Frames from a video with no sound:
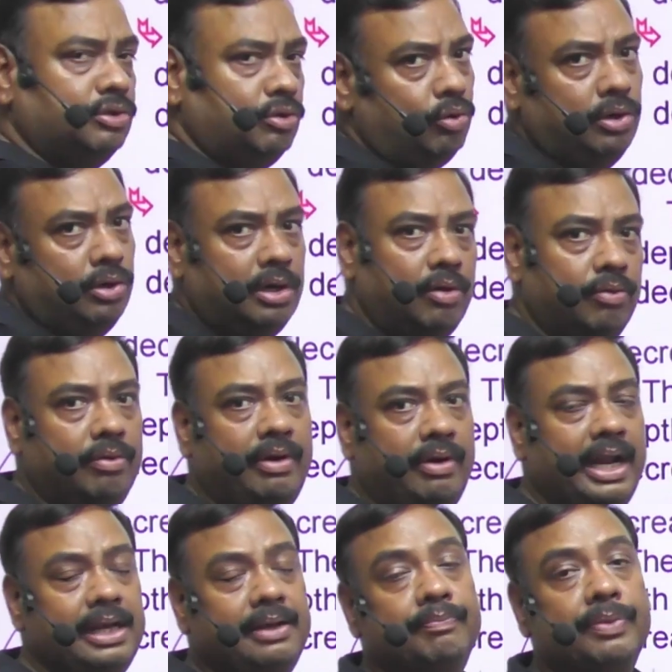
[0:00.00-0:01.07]
down,
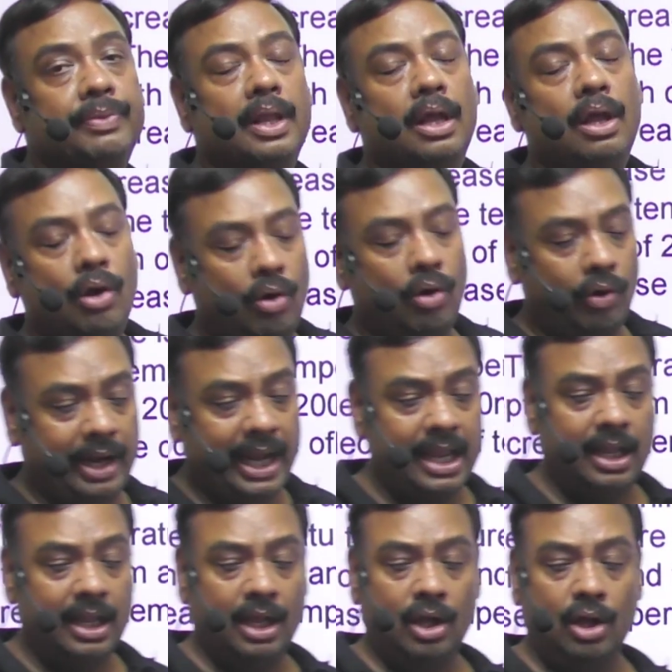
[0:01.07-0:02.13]
right? Okay,
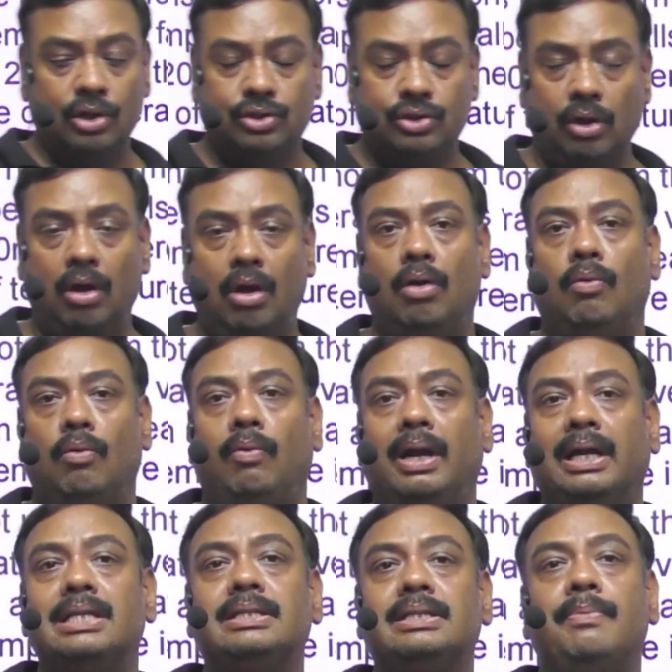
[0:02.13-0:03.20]
so what
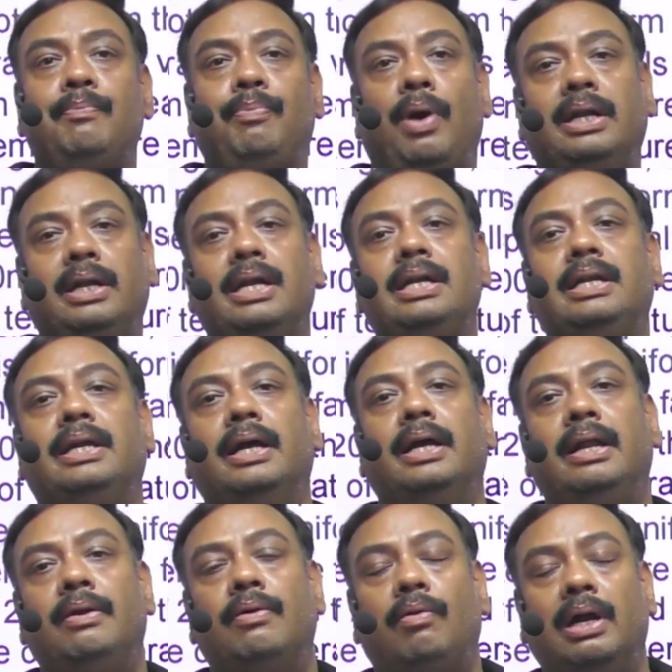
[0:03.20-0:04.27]
is important here?
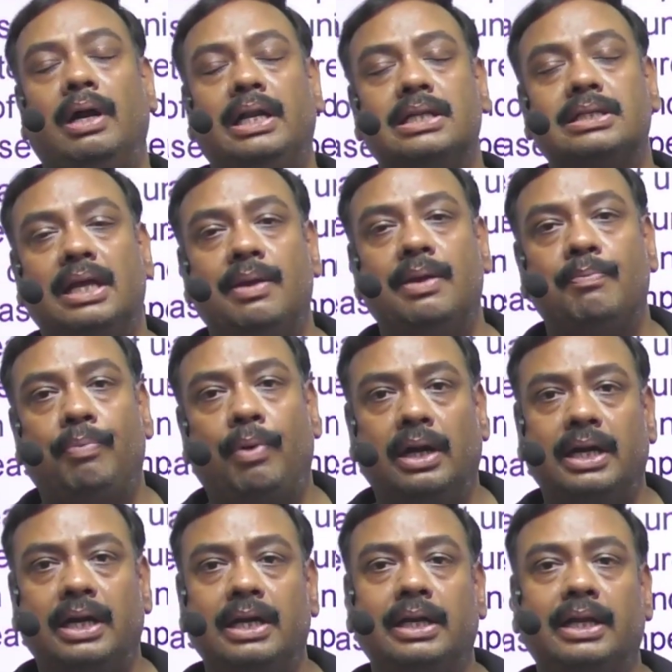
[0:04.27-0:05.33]
What is
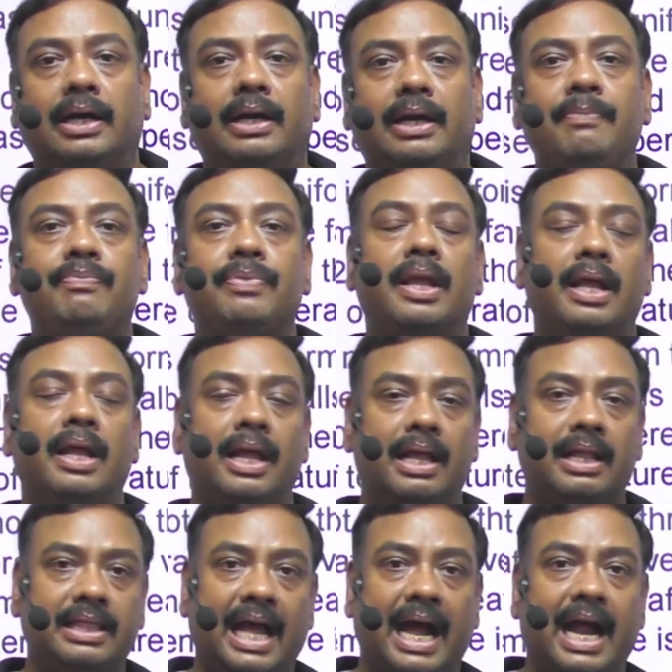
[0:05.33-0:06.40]
important here,
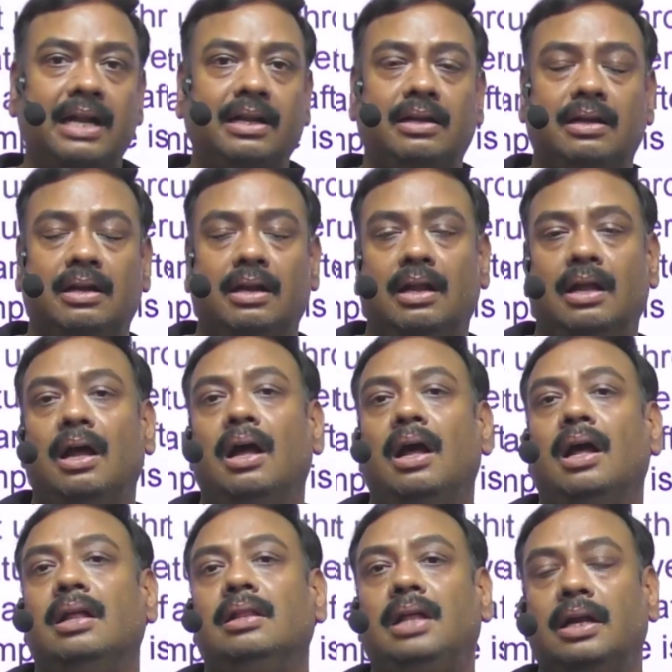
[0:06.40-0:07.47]
that
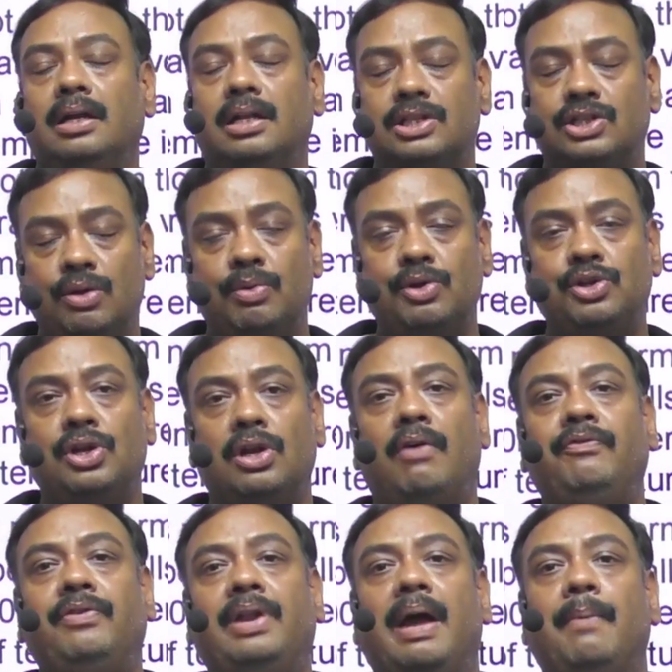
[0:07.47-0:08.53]
the distribution of
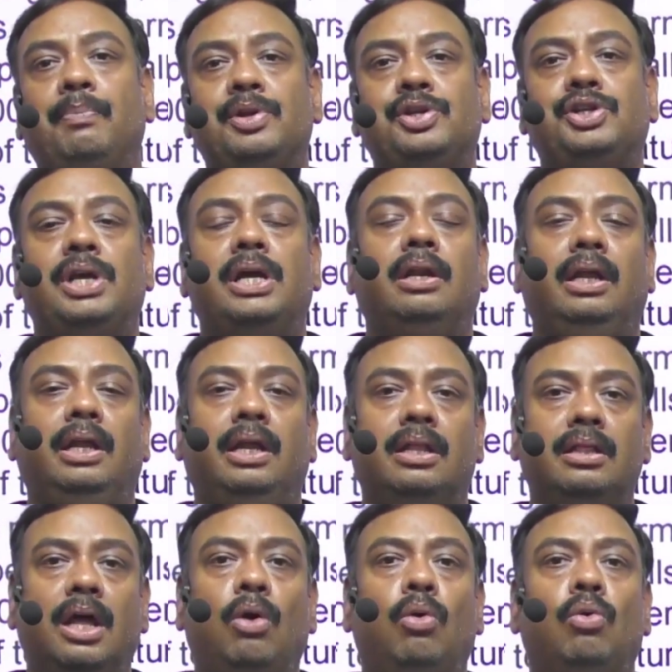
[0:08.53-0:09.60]
temperature in
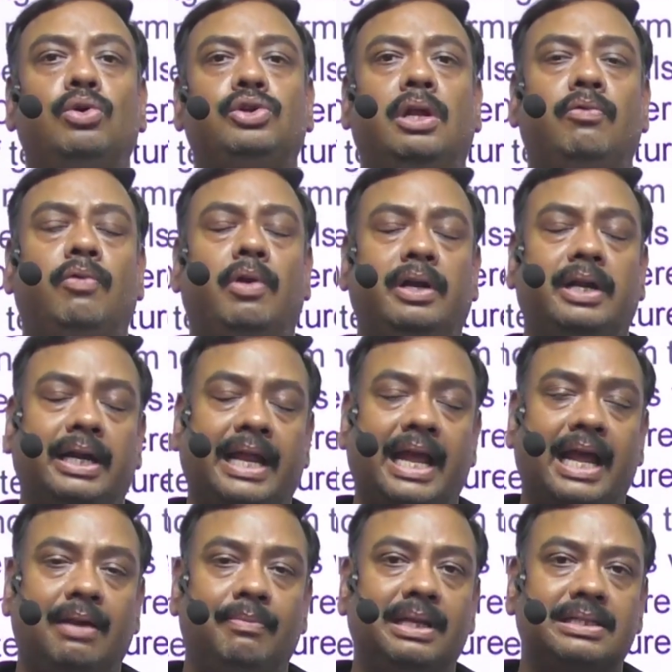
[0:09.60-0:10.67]
the ocean water
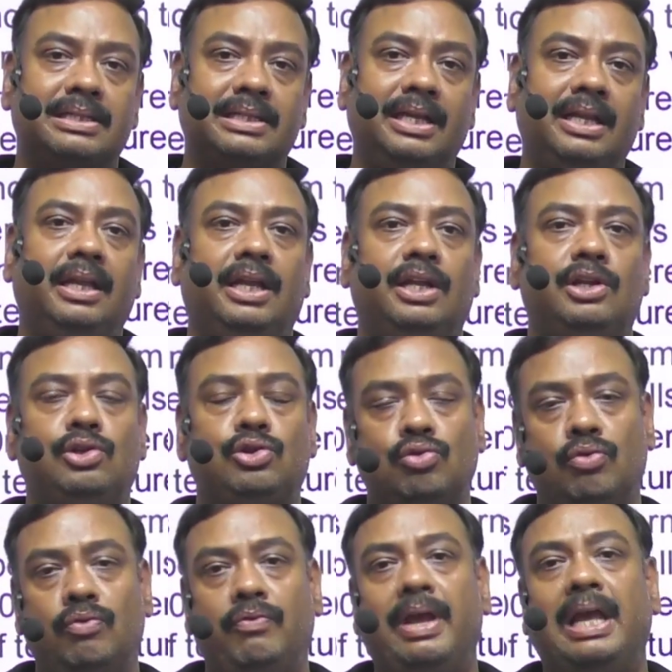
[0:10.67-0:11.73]
can be seen in two
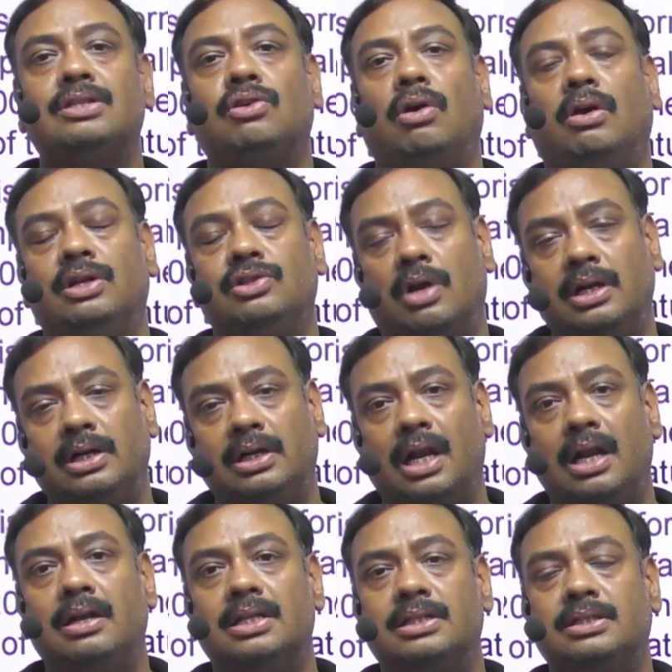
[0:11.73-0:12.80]
ways: horizontal
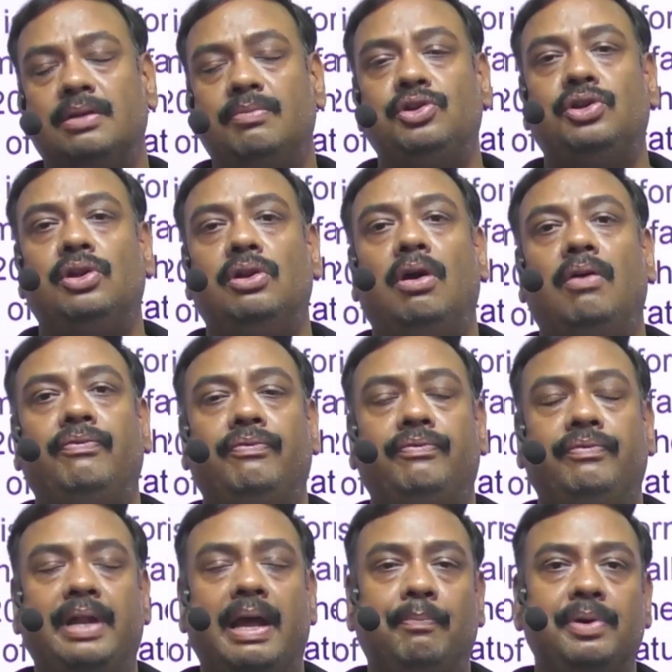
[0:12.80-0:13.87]
distribution of
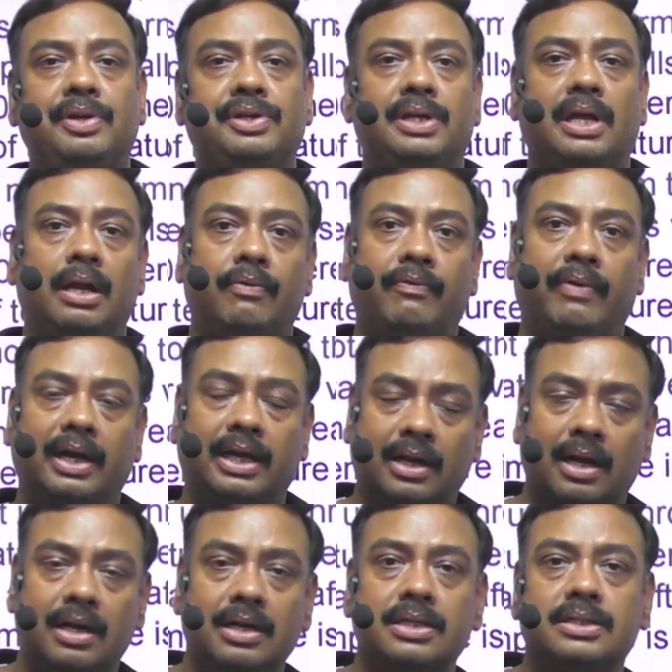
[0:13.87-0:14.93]
temperature, vertical
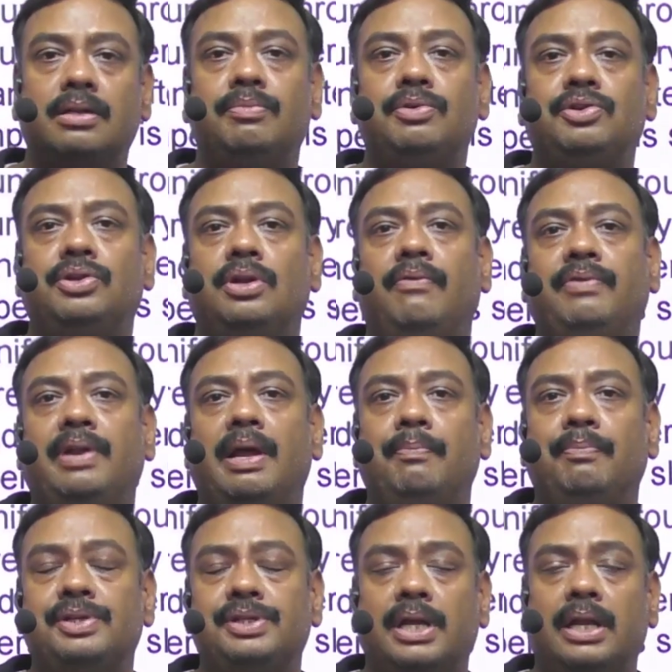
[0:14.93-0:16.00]
distribution of
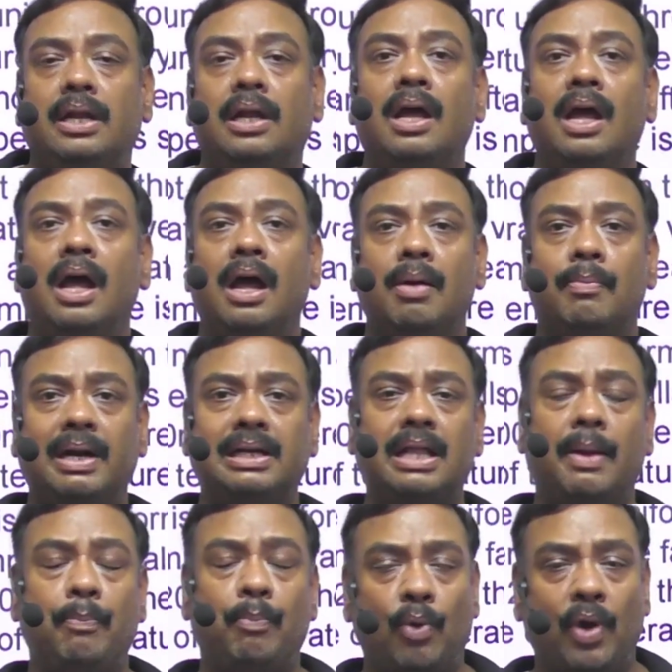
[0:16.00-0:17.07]
temperature. But the
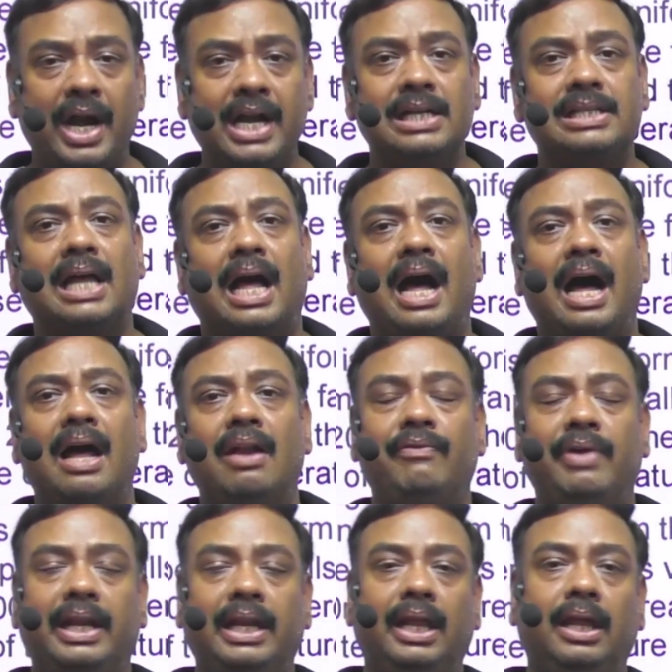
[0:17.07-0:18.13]
points are
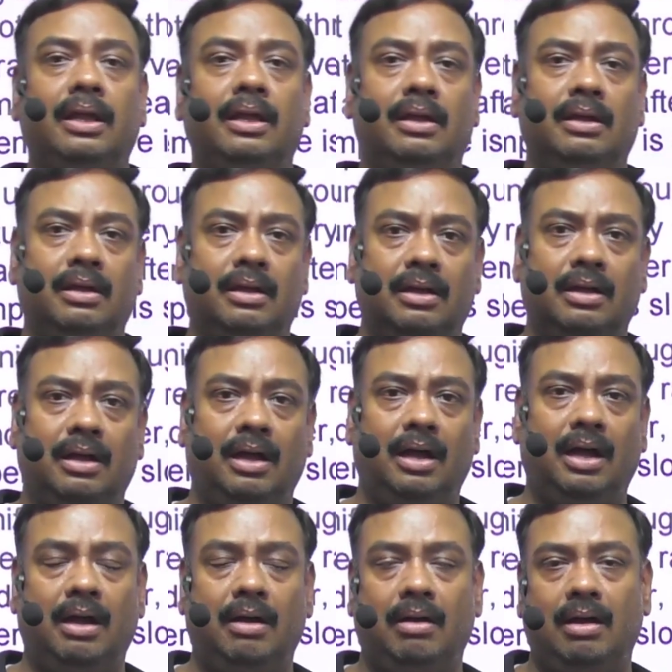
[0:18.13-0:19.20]
very,
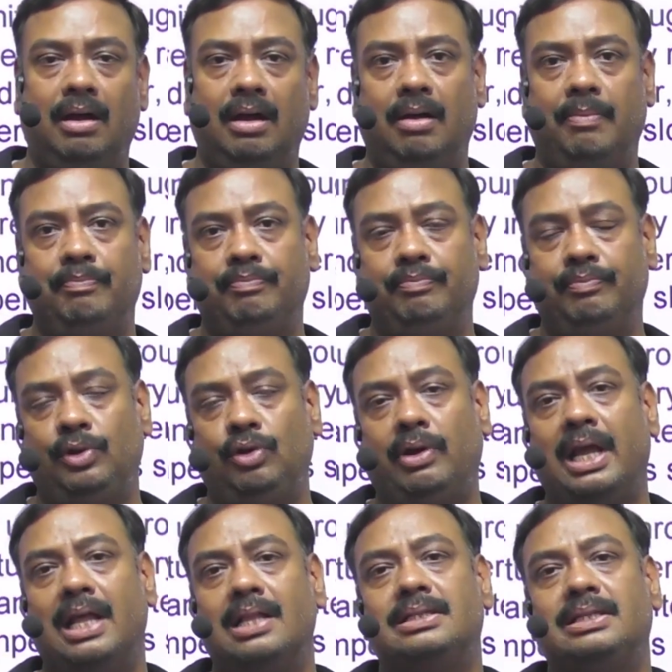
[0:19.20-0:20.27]
you
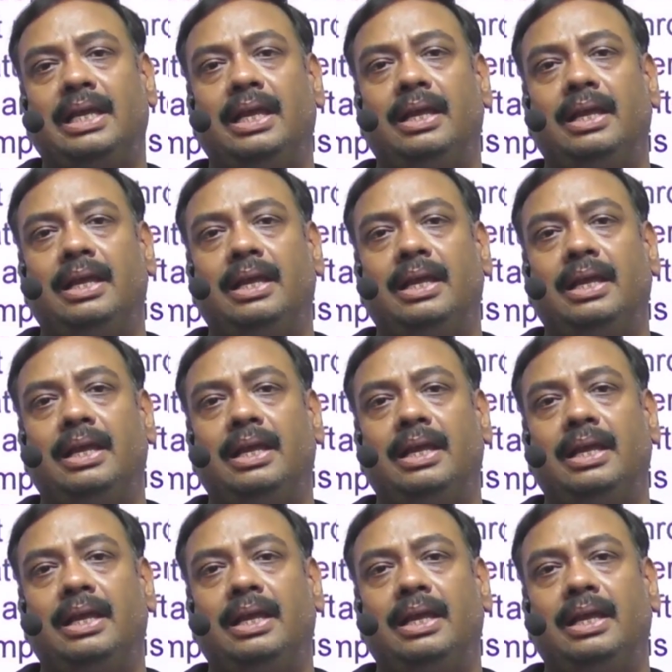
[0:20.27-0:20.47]
can say,